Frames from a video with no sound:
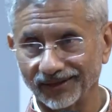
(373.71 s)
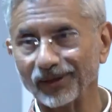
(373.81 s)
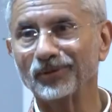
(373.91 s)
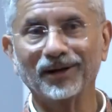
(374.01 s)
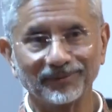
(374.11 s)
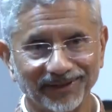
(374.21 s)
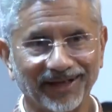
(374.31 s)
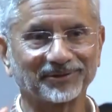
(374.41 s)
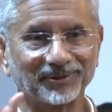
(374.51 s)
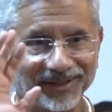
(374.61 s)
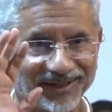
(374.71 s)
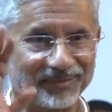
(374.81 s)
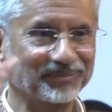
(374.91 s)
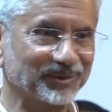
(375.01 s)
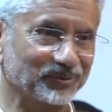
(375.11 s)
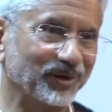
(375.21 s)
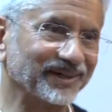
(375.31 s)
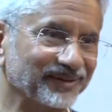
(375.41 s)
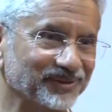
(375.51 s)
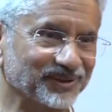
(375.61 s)
Now I will actually come to
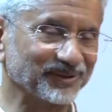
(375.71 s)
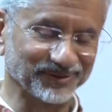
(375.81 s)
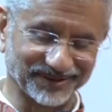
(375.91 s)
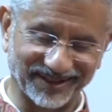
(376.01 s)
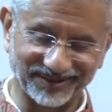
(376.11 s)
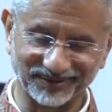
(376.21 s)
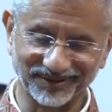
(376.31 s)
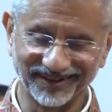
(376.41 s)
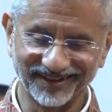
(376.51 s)
what I was going to tell you.